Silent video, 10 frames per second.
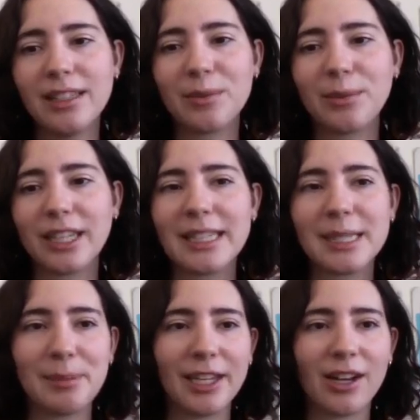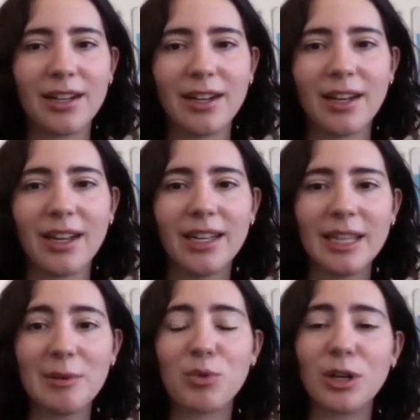and can speak on
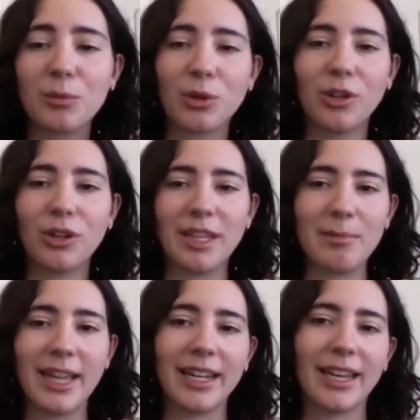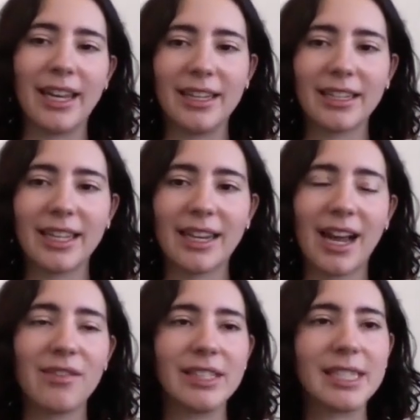the important role that Medicaid can
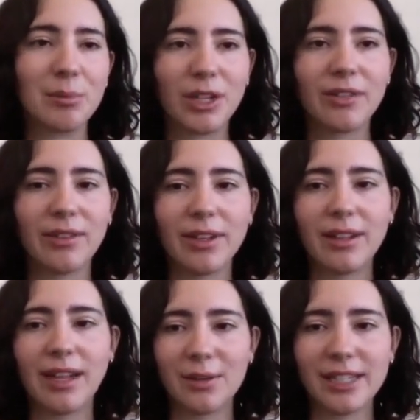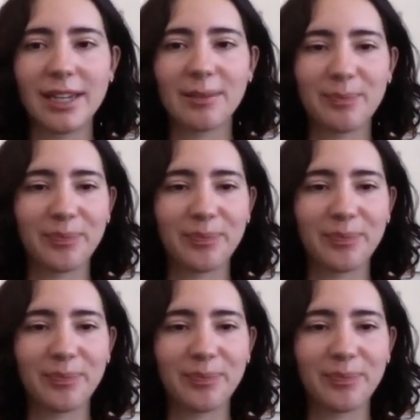have in supportive housing.